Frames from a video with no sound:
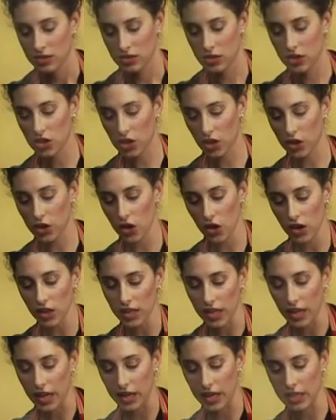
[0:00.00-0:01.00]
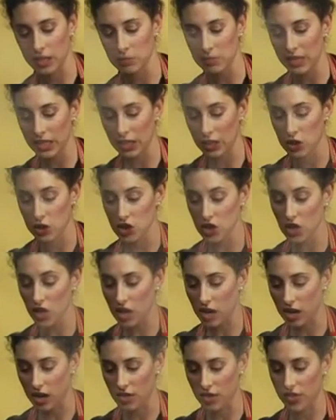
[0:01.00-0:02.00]
to good cooking, is making
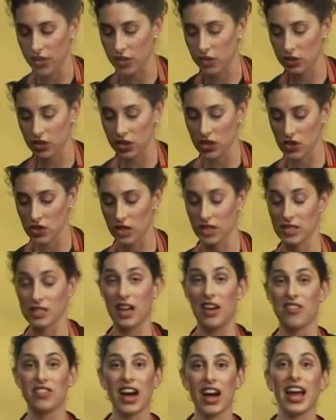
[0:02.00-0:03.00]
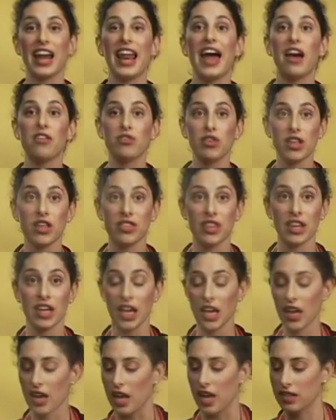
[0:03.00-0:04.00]
sure that your dishes have got everything
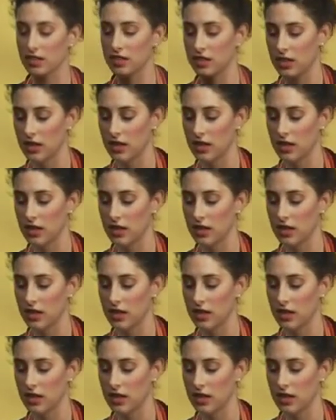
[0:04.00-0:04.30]
in it.